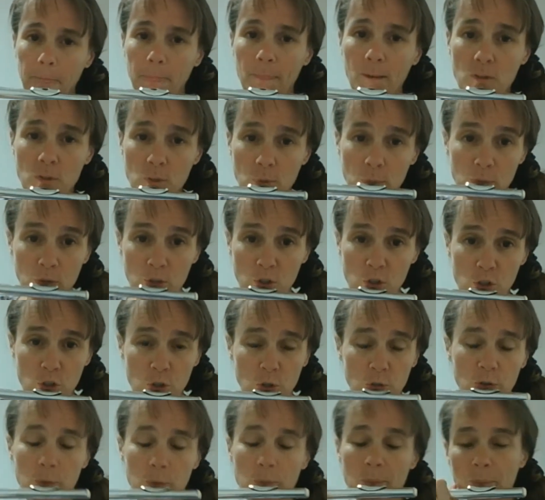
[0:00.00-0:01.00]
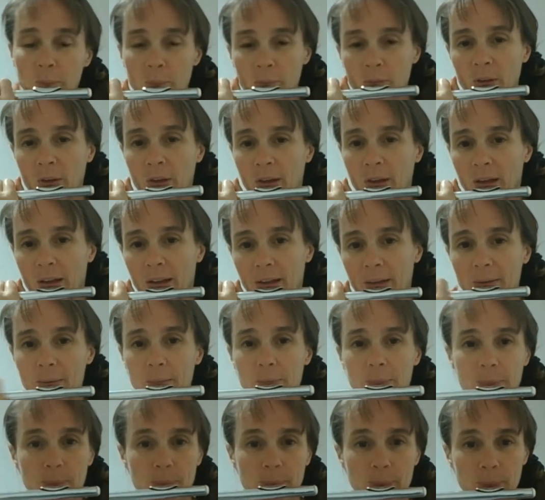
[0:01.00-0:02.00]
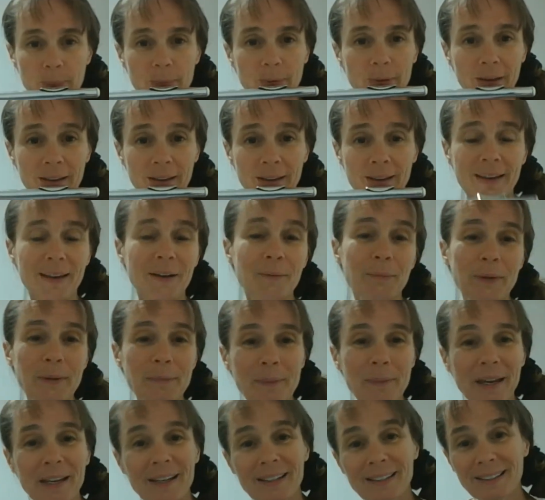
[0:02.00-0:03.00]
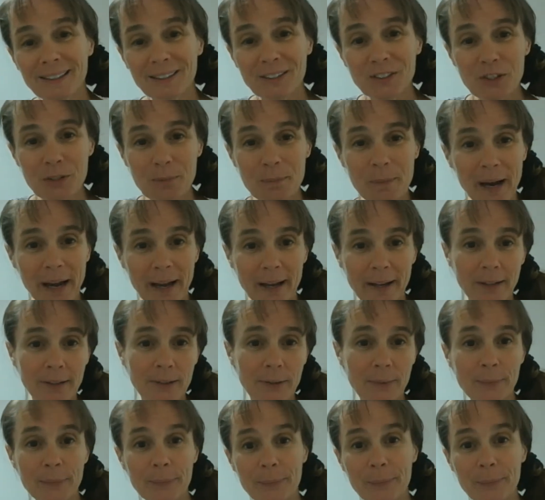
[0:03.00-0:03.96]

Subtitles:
So I'm going to show you. Okay, and we make a little smile